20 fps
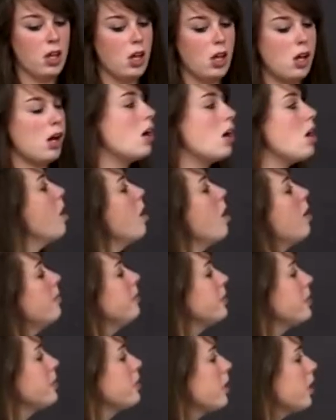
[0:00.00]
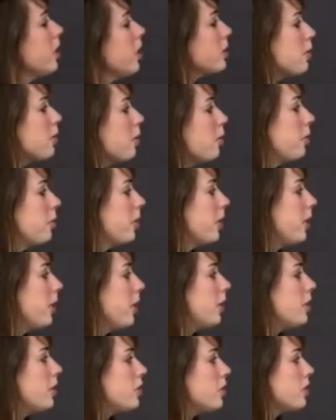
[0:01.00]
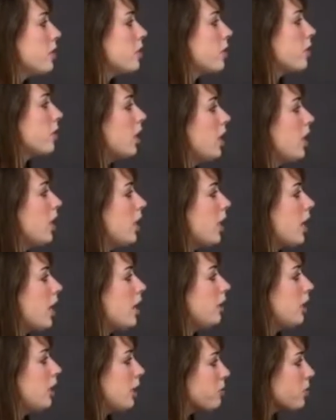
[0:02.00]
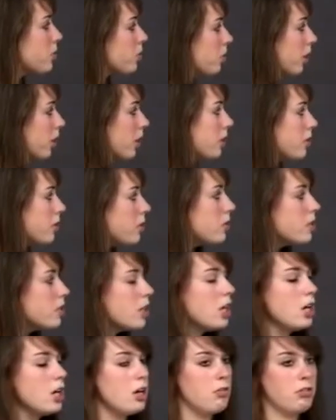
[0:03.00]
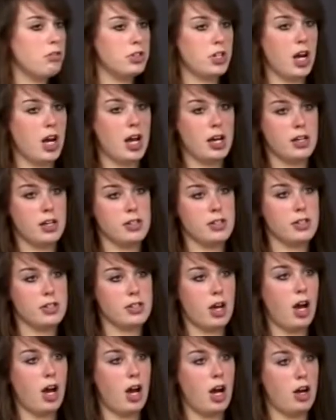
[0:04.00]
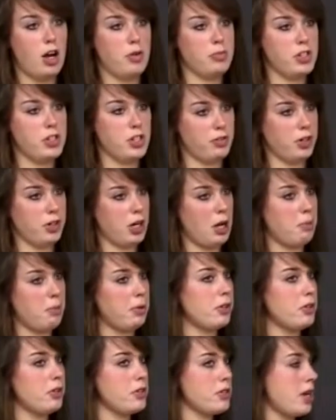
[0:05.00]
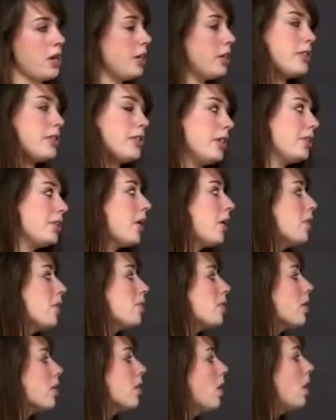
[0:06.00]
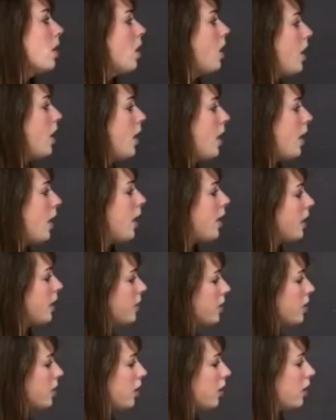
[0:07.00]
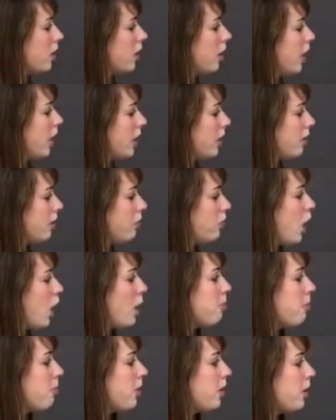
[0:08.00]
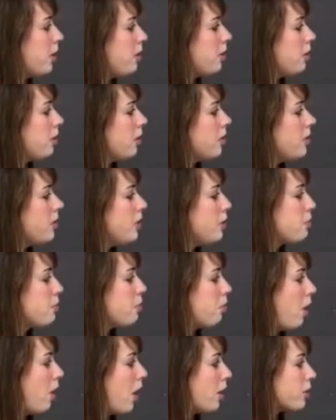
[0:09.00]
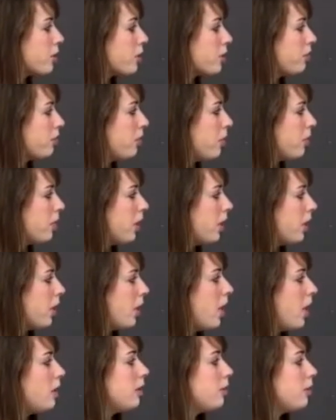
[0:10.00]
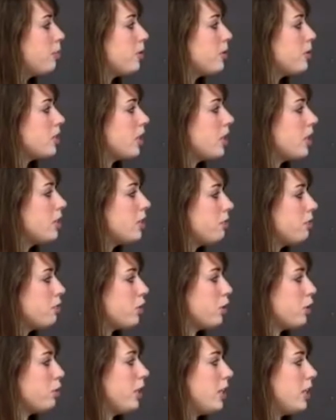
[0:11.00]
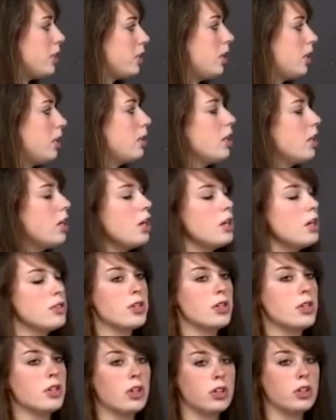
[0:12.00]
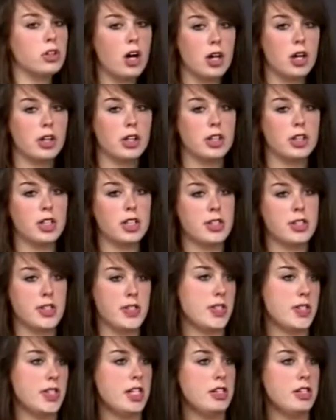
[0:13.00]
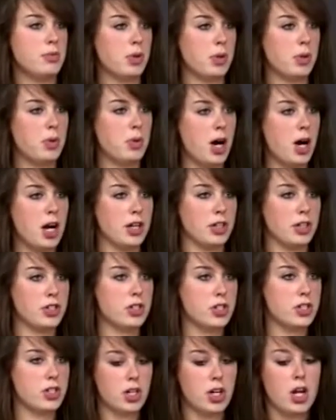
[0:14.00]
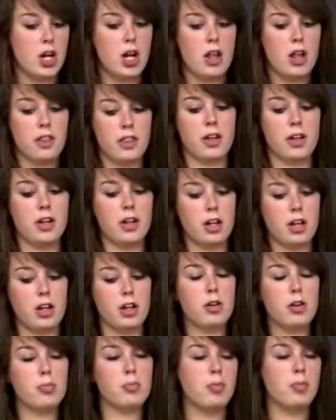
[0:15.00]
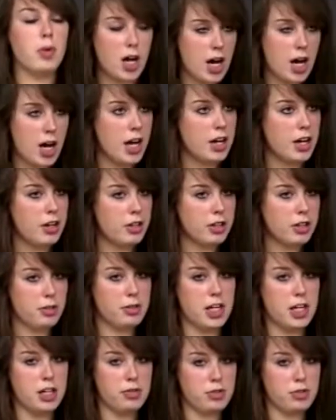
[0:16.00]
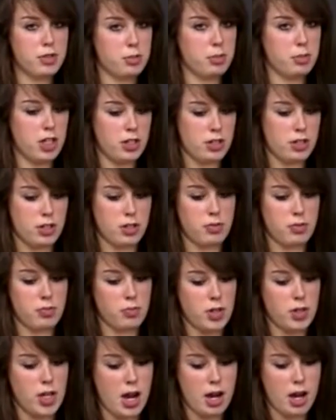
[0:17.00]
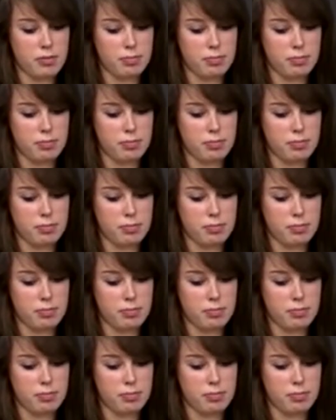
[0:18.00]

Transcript: Um, this experiment right here is just looking at lamb's quarters, which has um, different chemicals on its seed coat, and the length of time that they, the seeds were washed for, and the percentage of germination. So the longer that these seeds were washed, the higher the rate of germination we had.